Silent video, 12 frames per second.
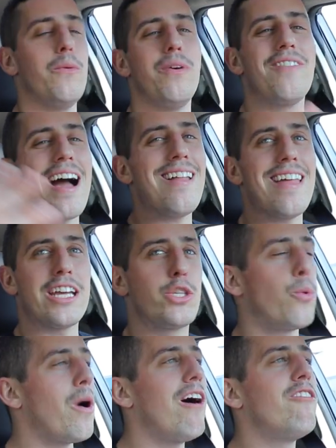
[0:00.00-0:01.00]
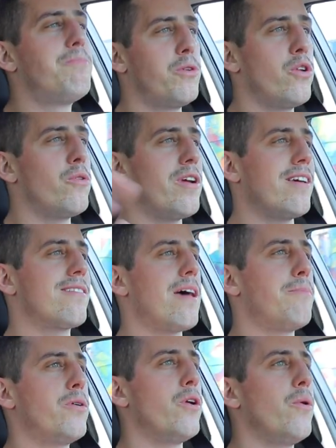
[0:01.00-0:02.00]
we've got like 12 breweries
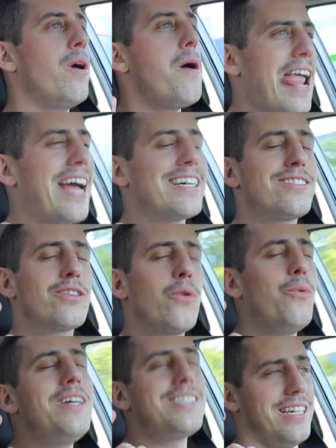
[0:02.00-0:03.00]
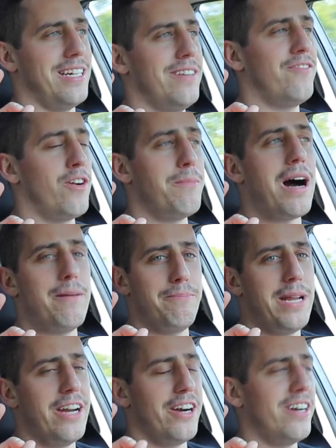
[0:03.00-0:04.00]
that brew exquisite
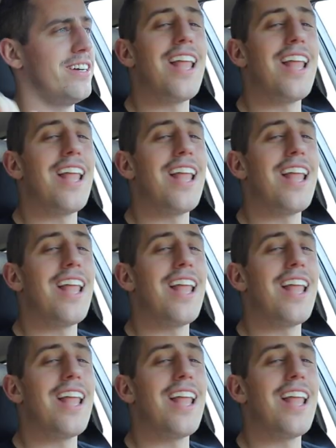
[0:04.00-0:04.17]
Vermont beer.